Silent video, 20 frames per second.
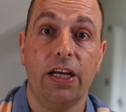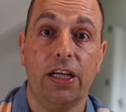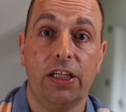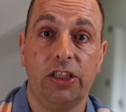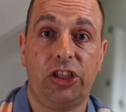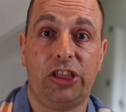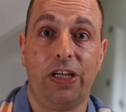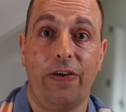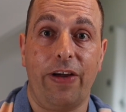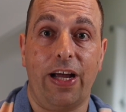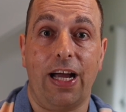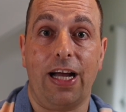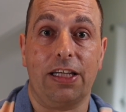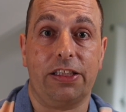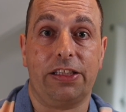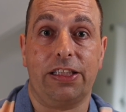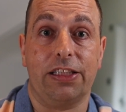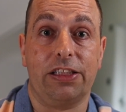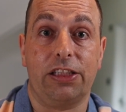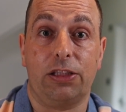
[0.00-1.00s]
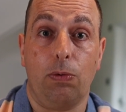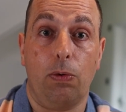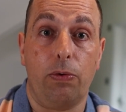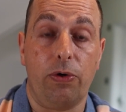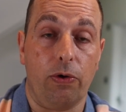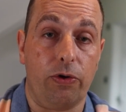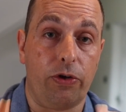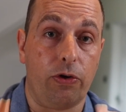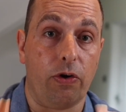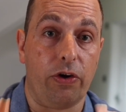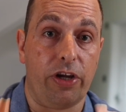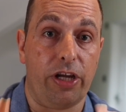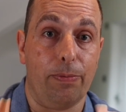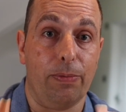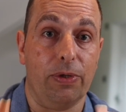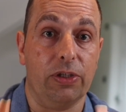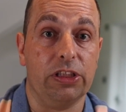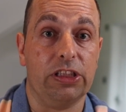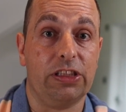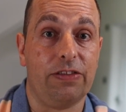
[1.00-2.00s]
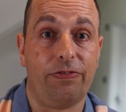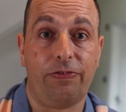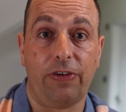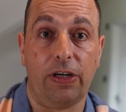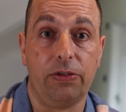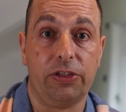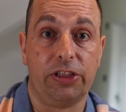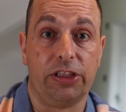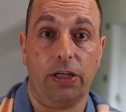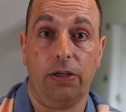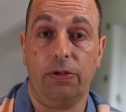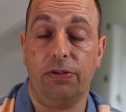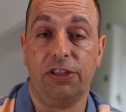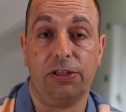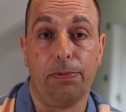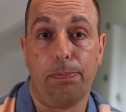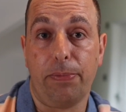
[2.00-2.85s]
sharing access to all your documents, photos,